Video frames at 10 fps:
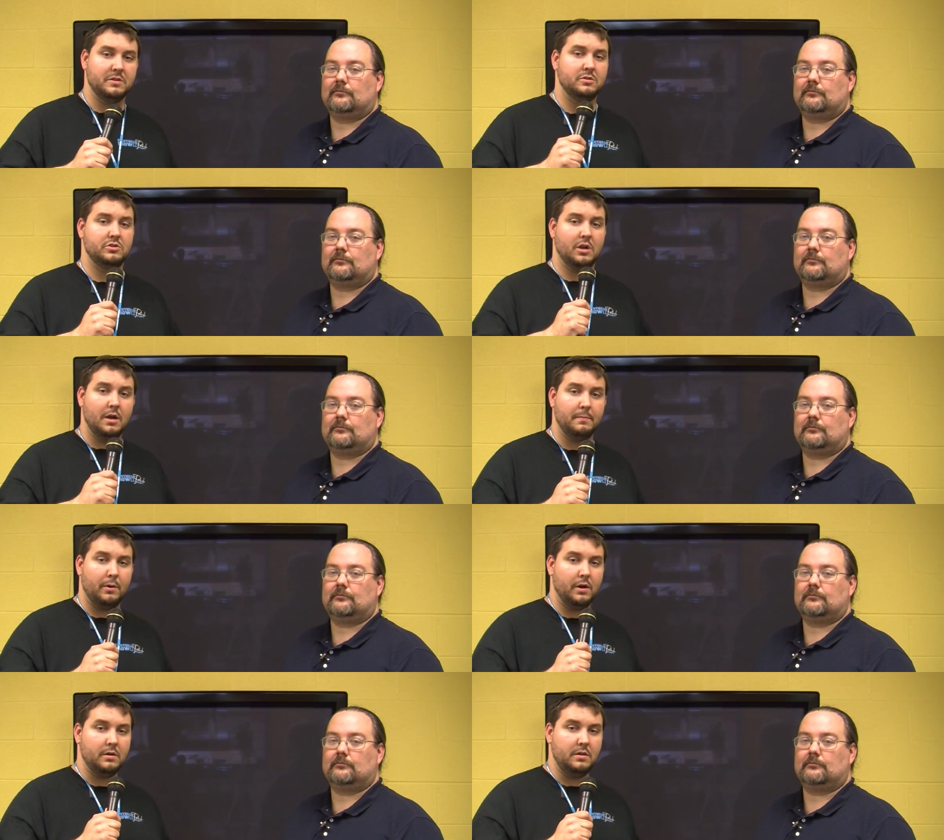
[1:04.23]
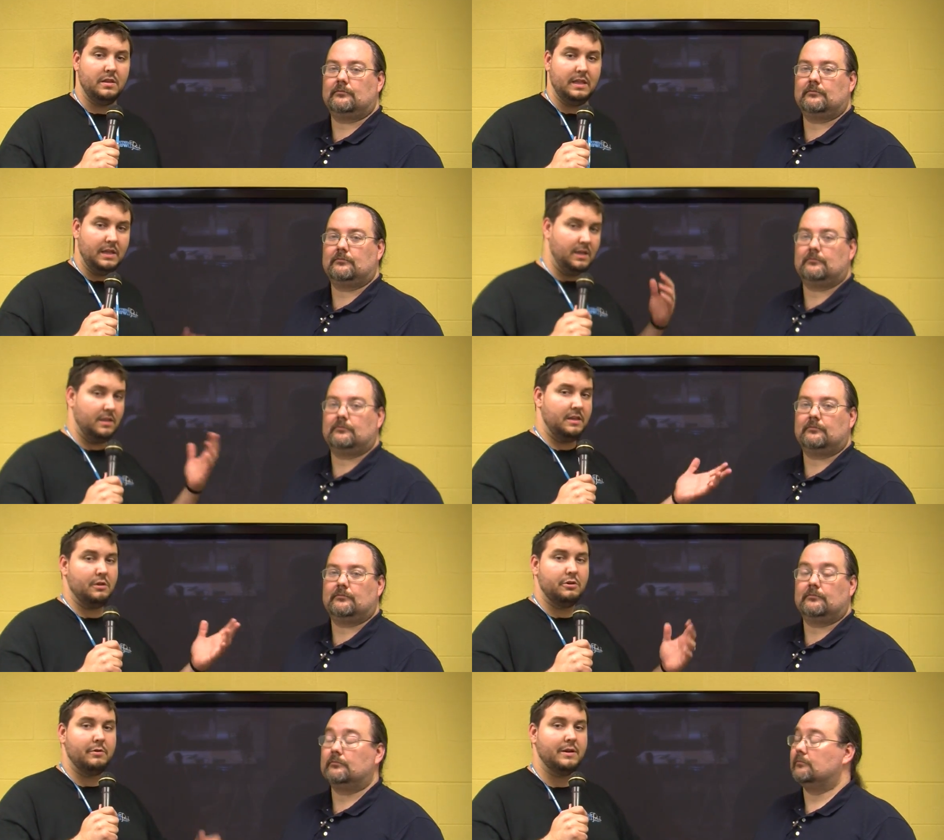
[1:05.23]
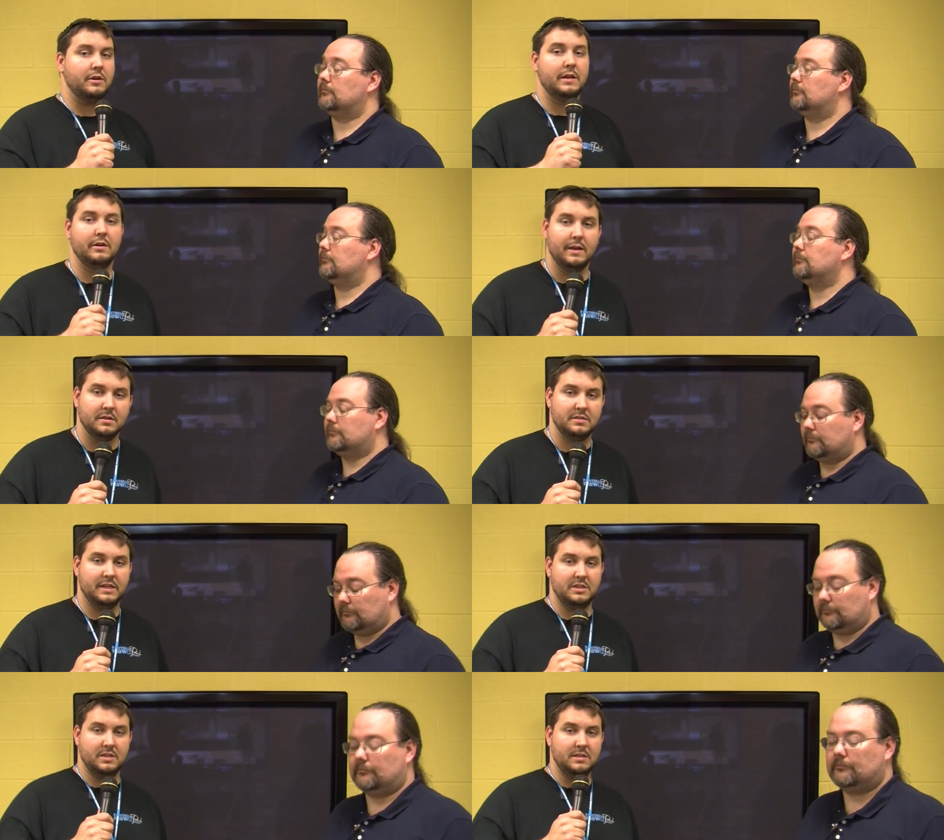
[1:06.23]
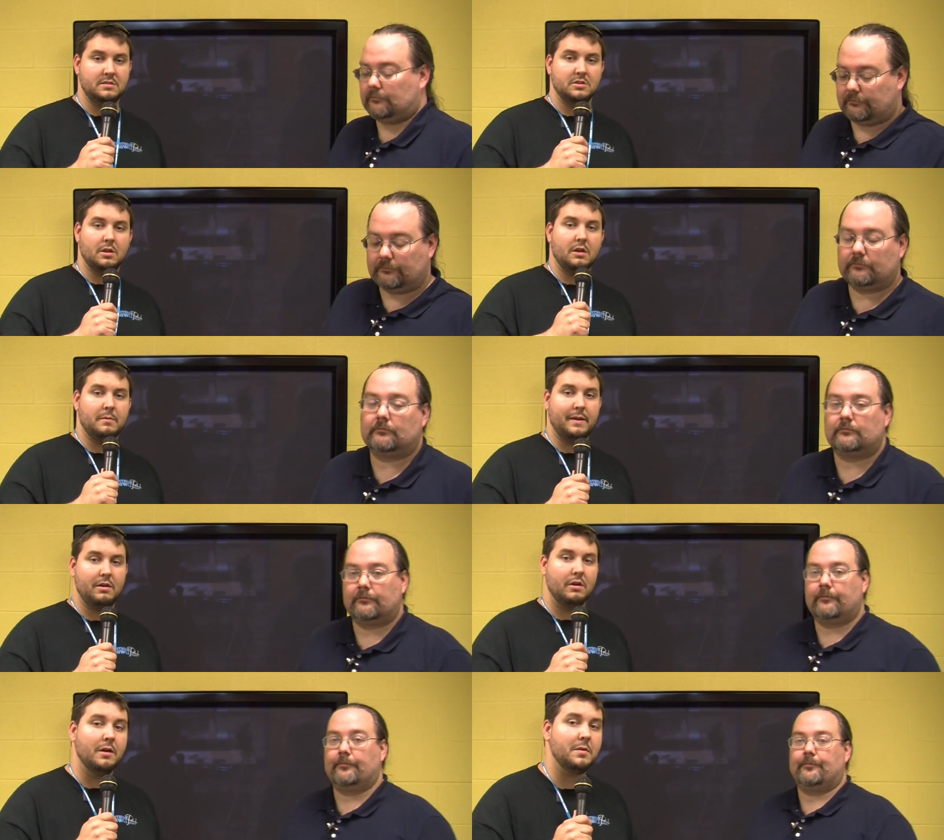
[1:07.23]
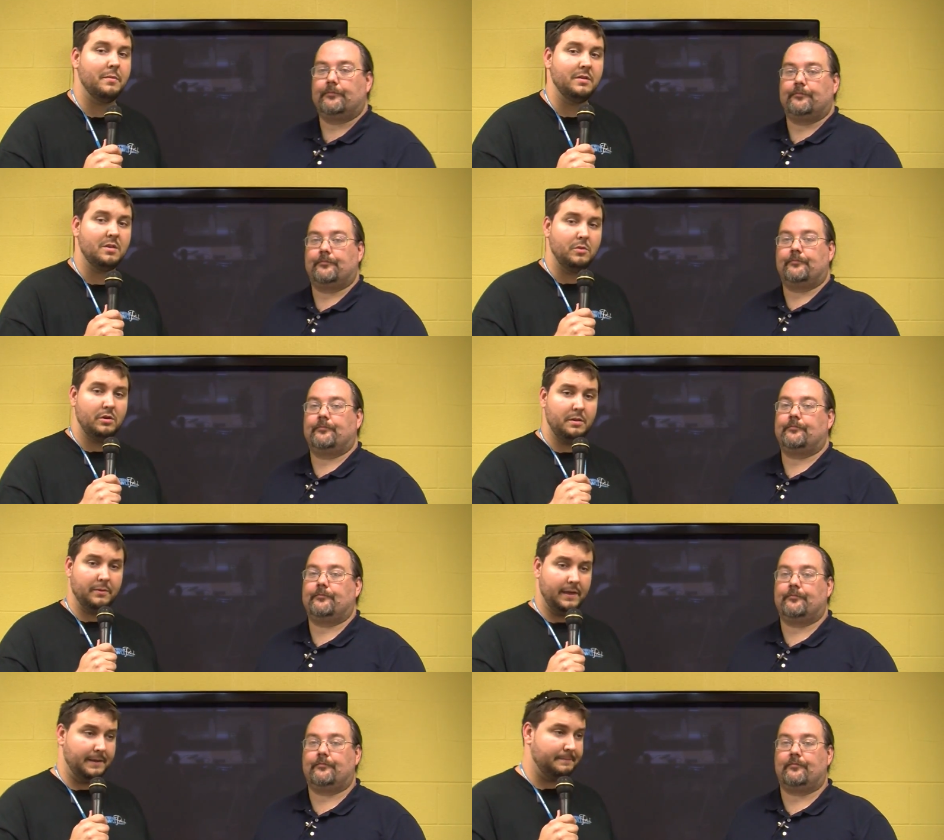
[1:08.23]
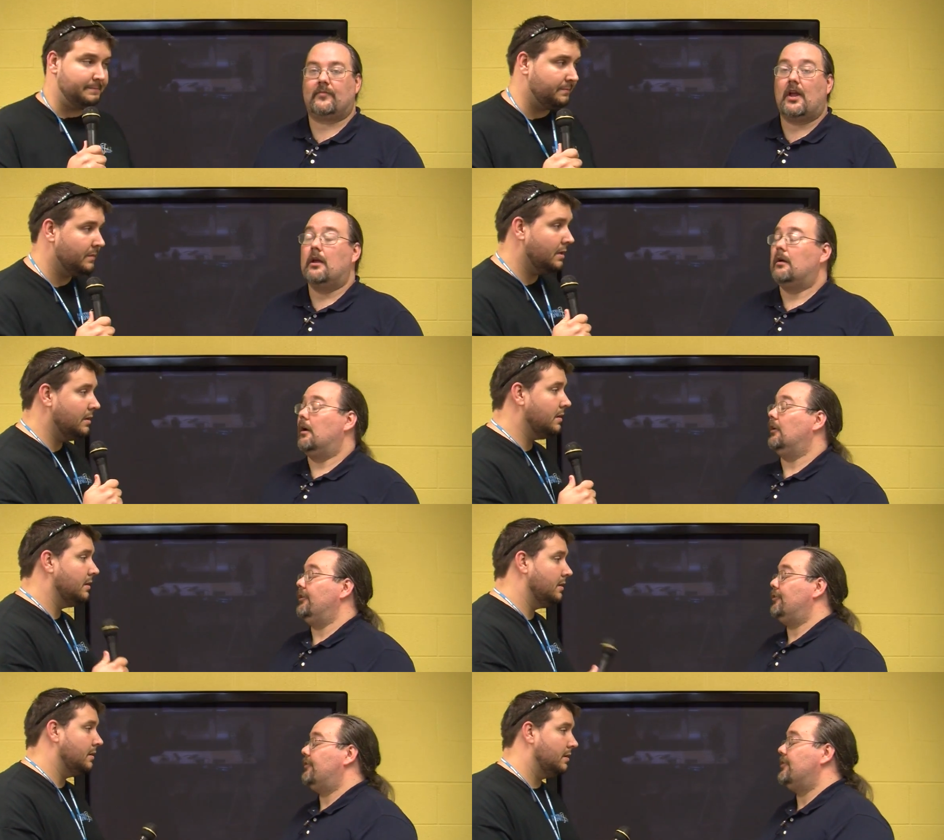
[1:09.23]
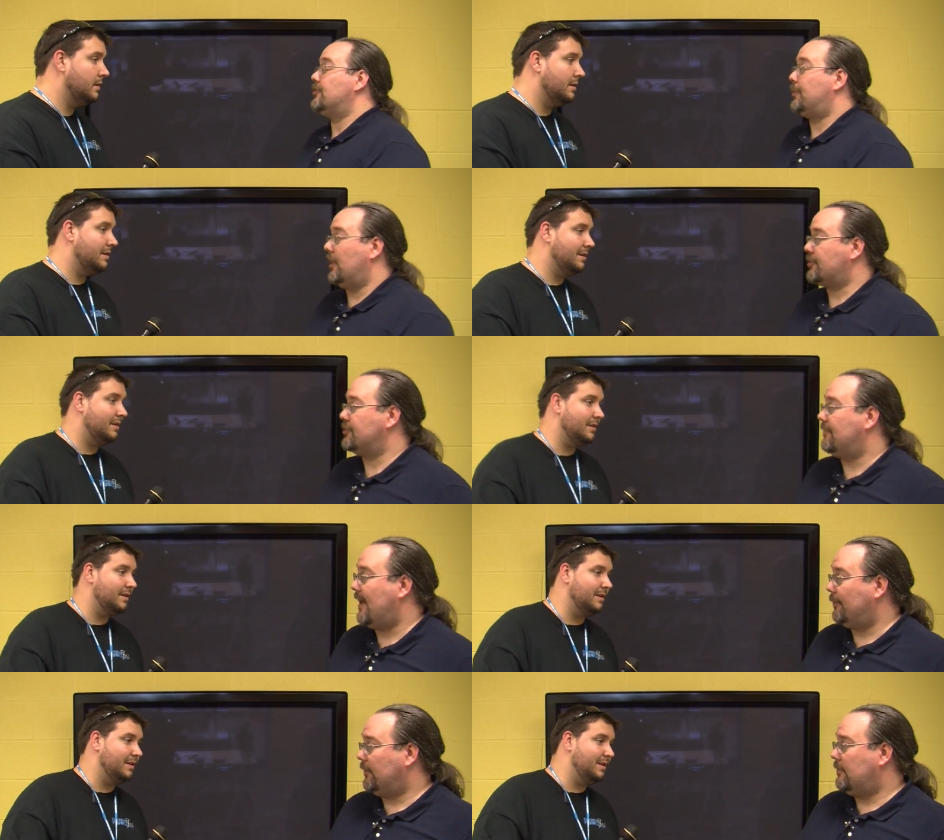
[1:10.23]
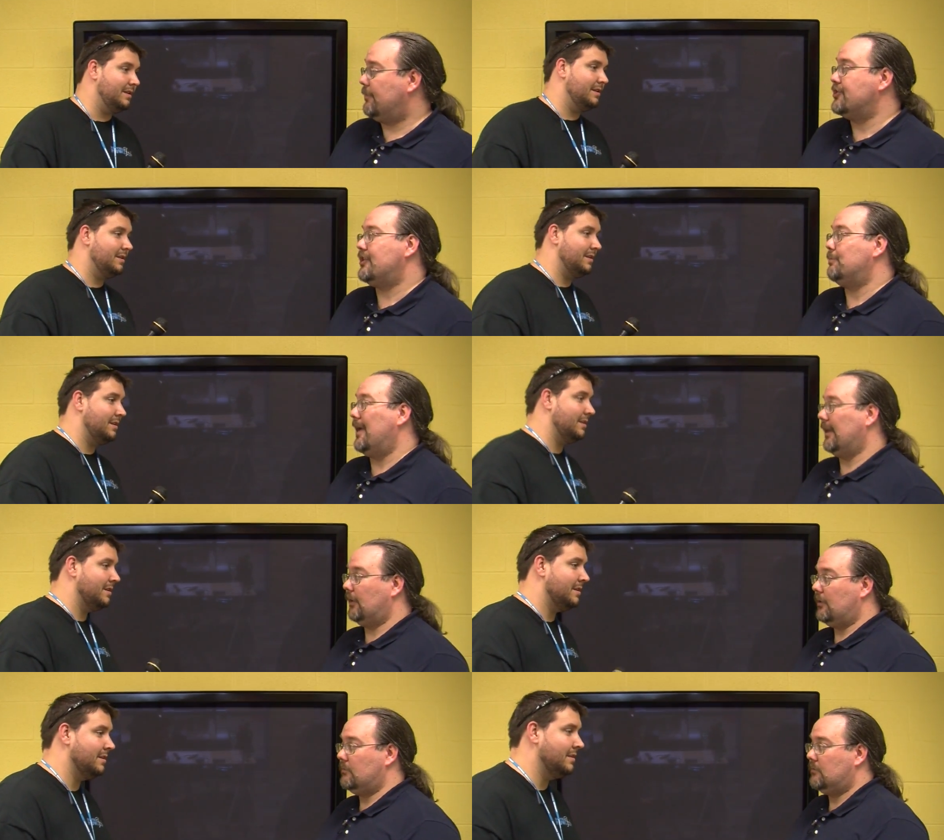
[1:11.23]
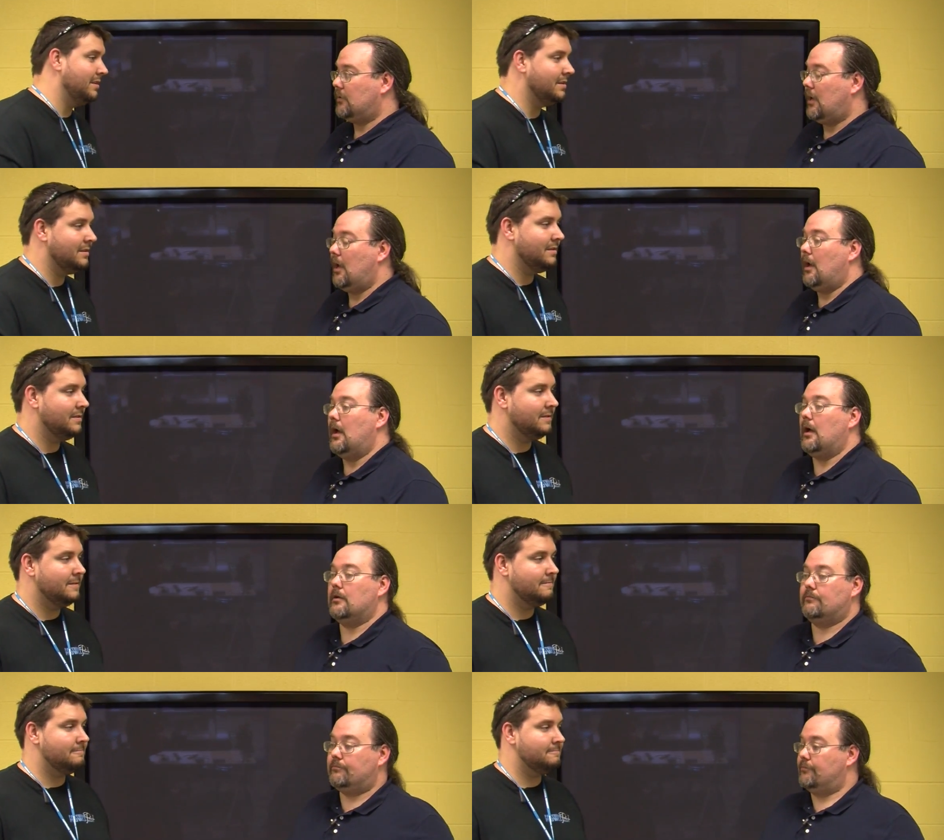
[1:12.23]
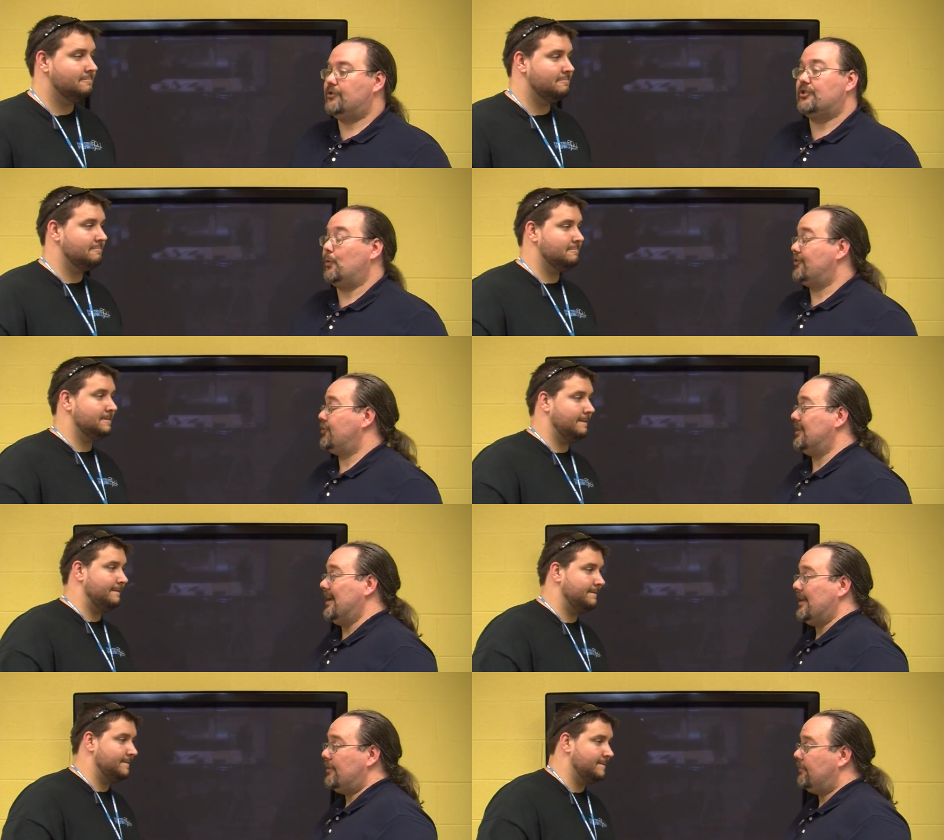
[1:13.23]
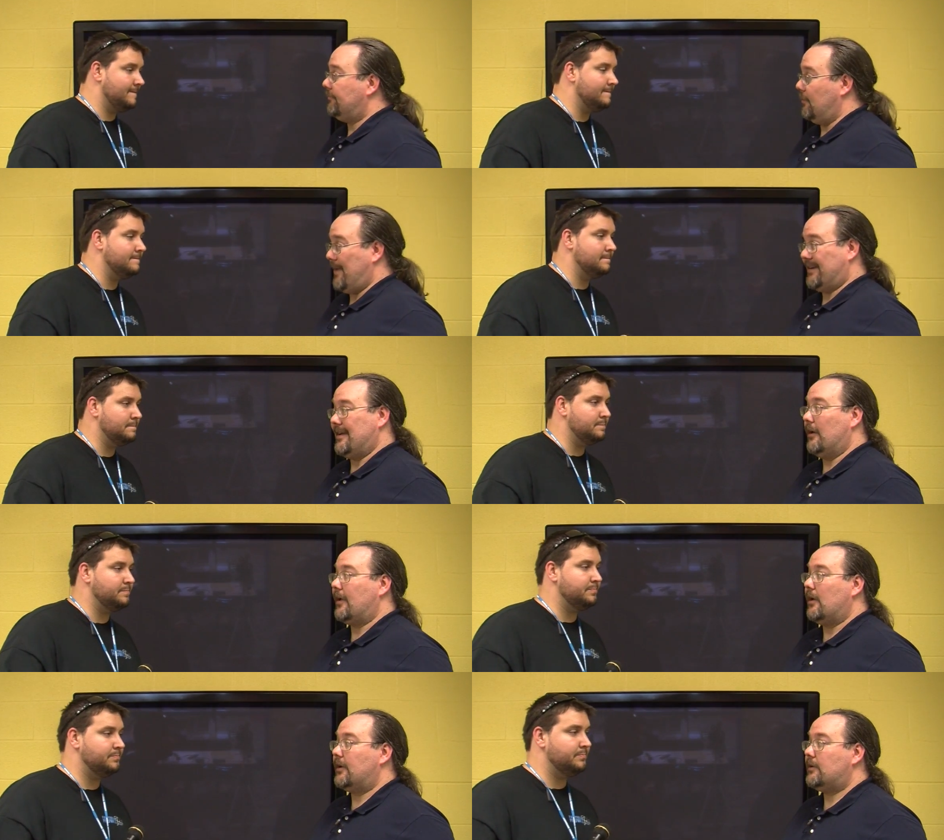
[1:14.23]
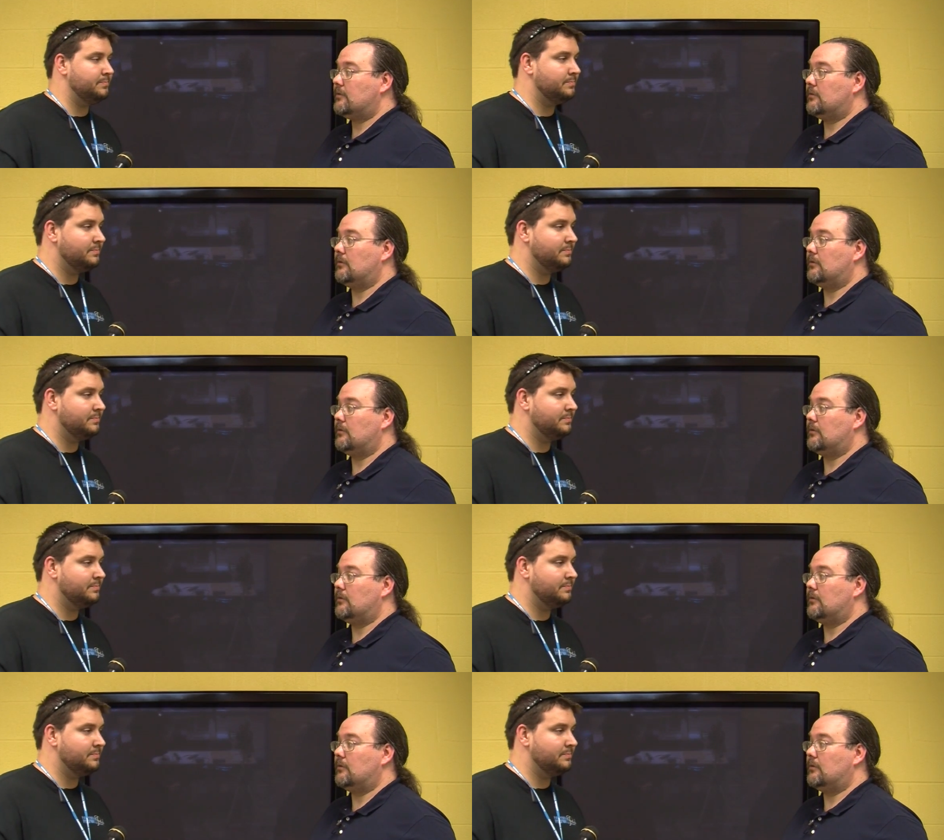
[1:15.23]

Speaker 1: Mr. John Barton, the theater director here at LCHS, to talk about our upcoming community play.
Speaker 2: A Little Theater's production of Hamlet by Jean Battlo. Uh, she's a West Virginia native from McDowell County.